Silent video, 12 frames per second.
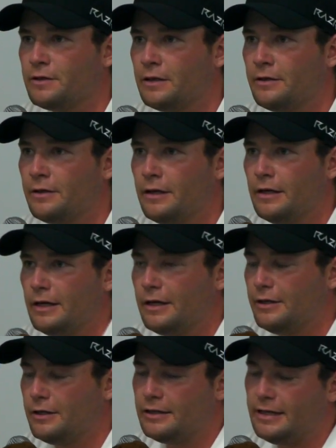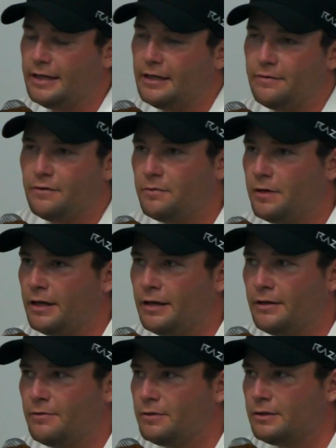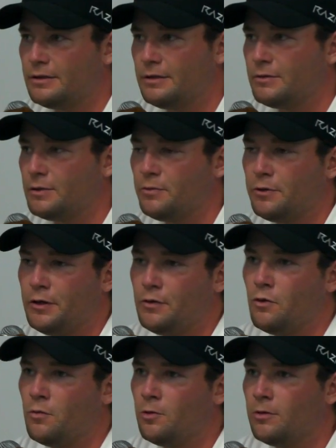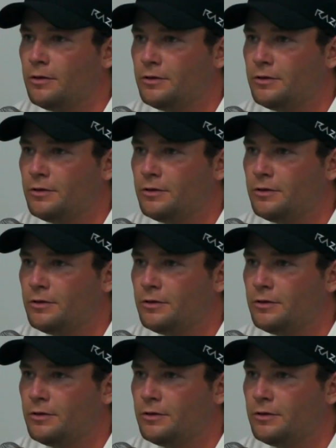So, taking it from there, it was pretty normal.